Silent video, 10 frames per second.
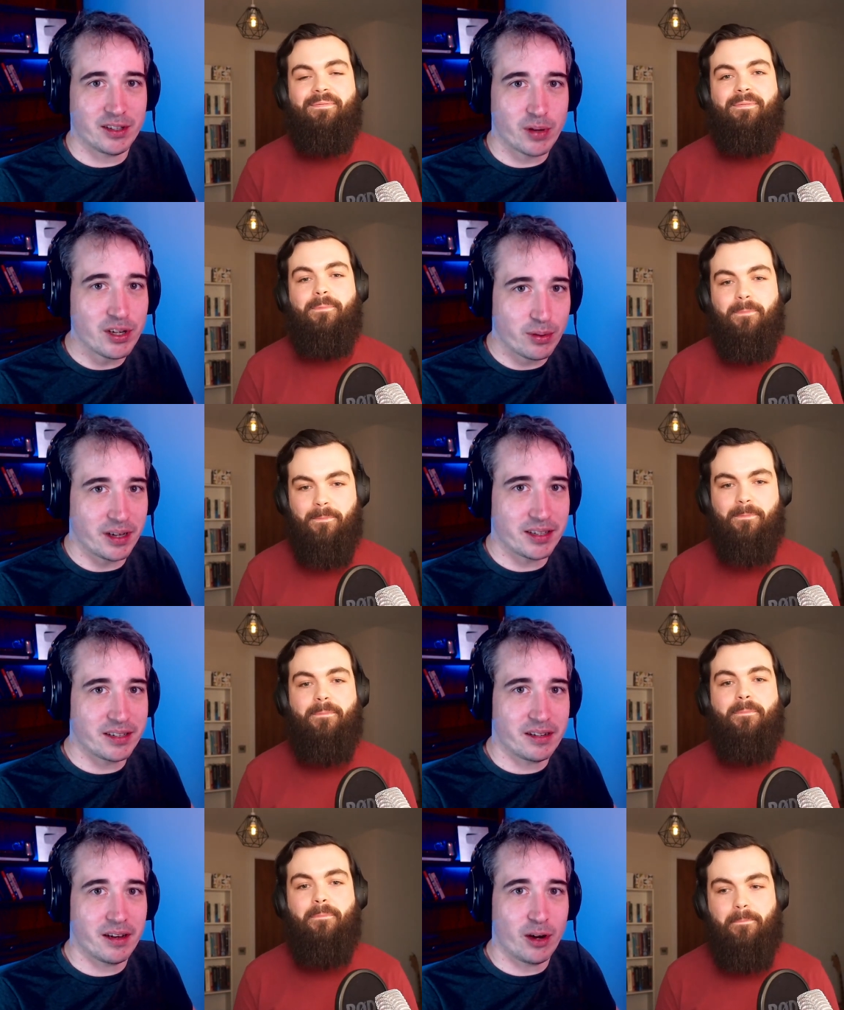Speaker 1: So I do think
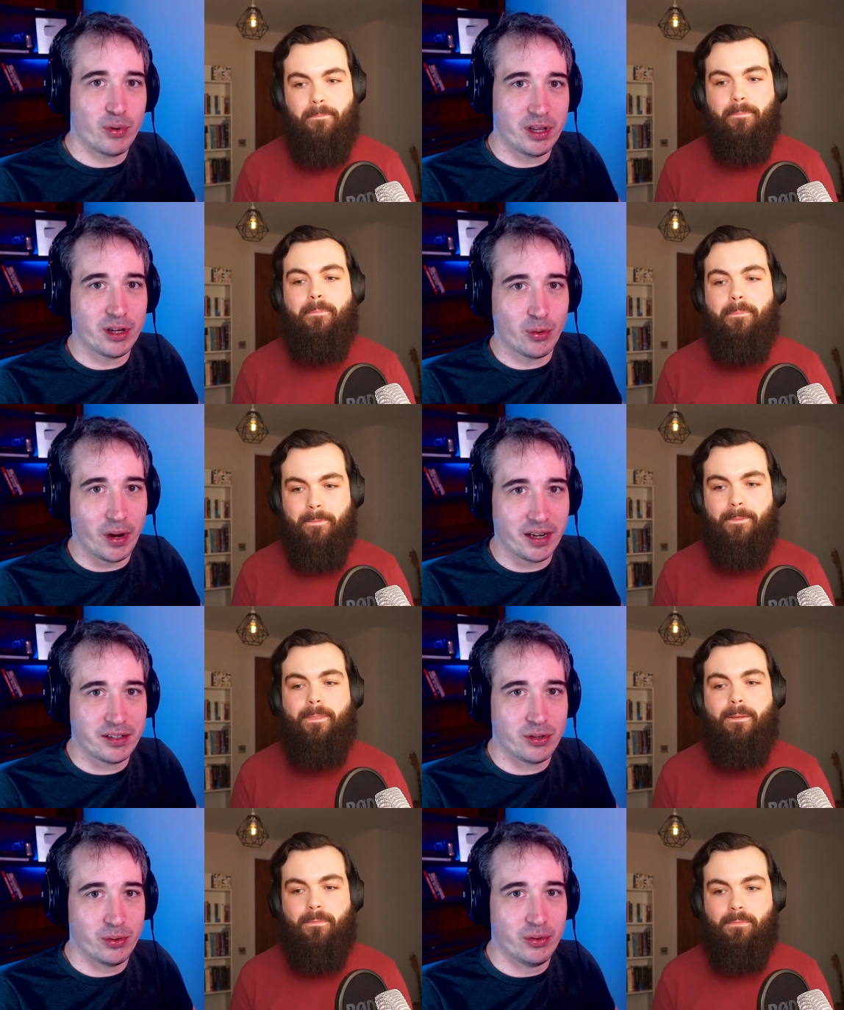that's a, a really good way
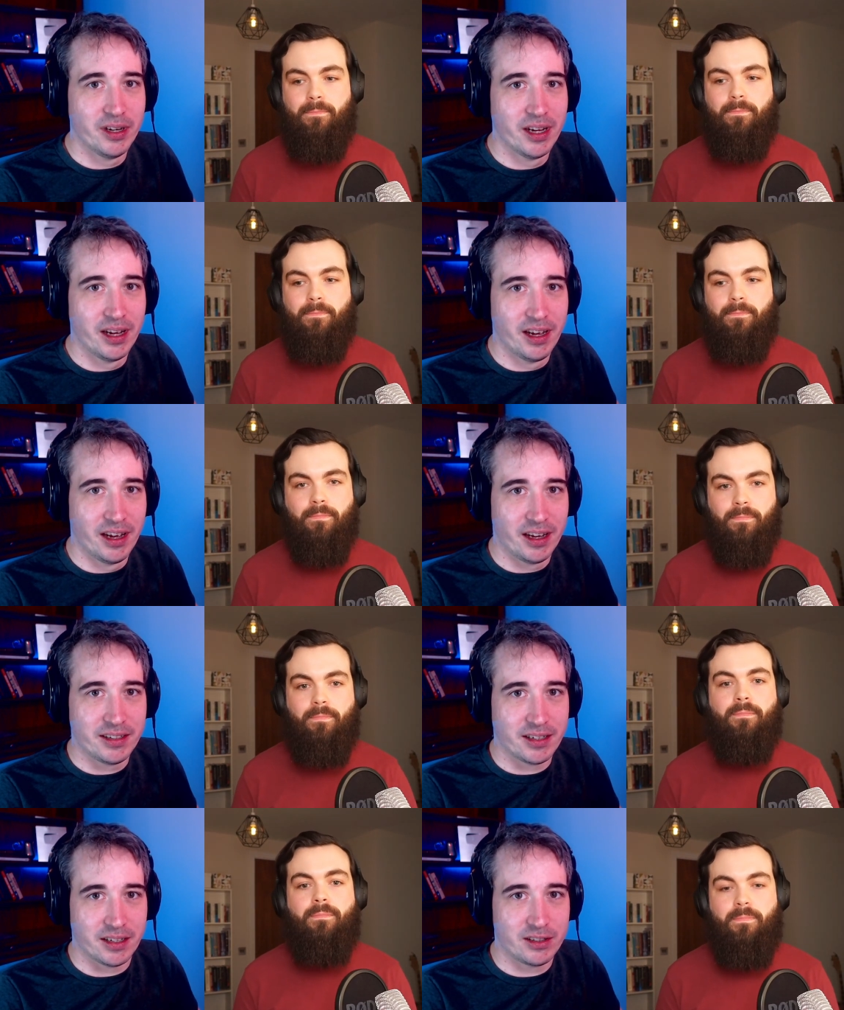to,
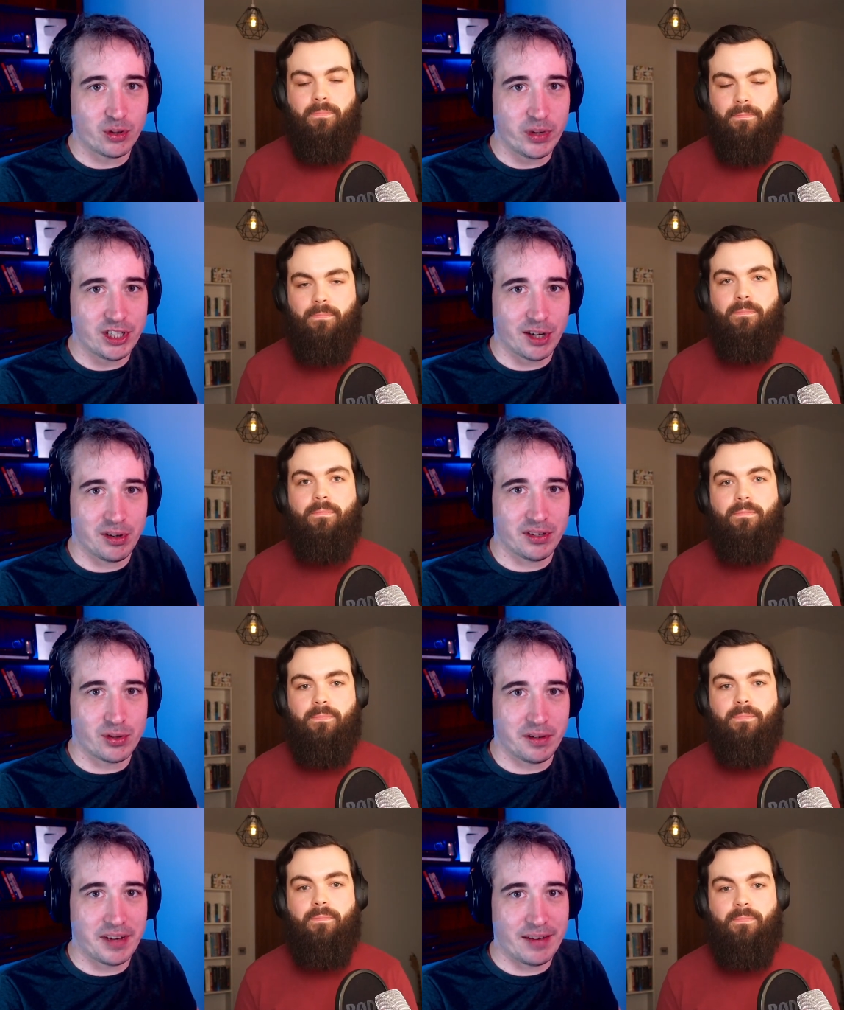to to reach out and
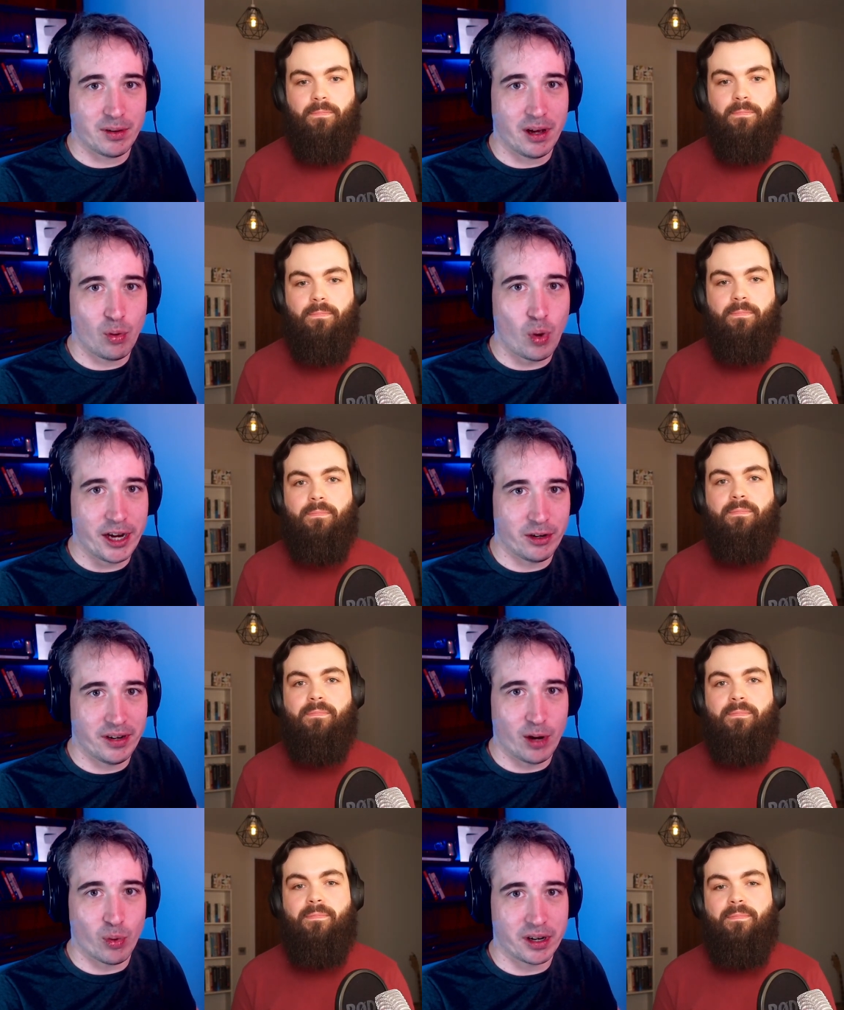sort of have a, a wider
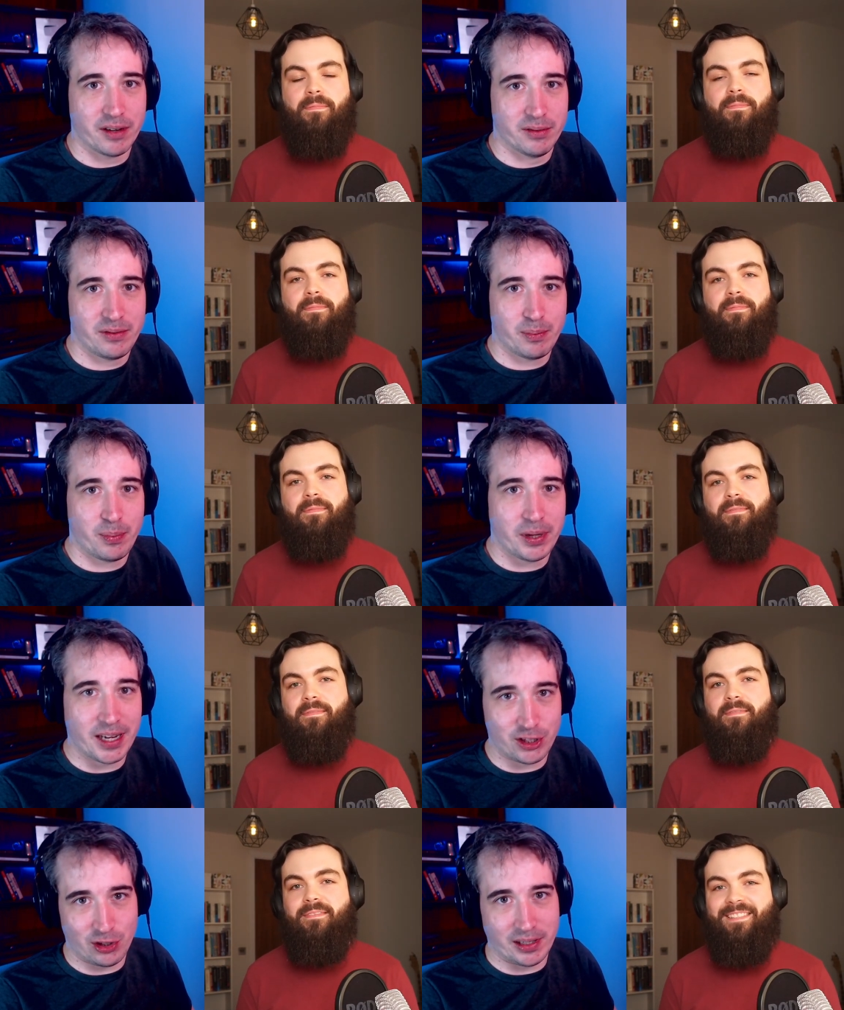network of
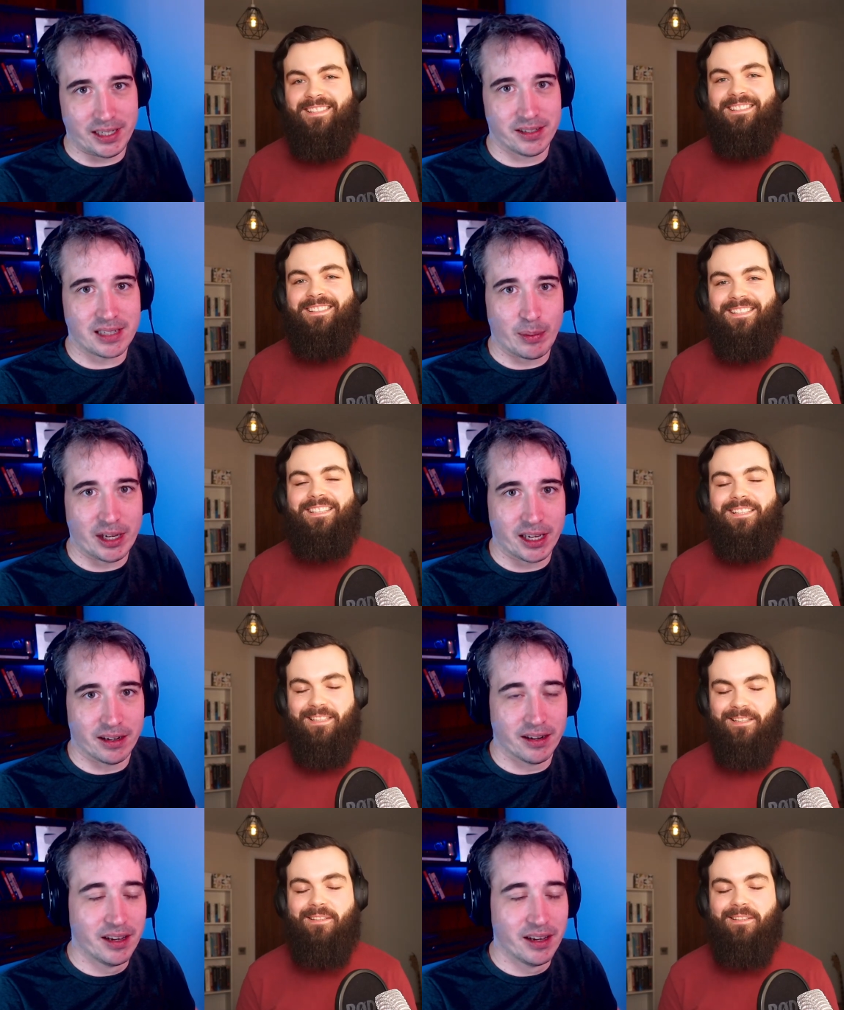potential leads coming in.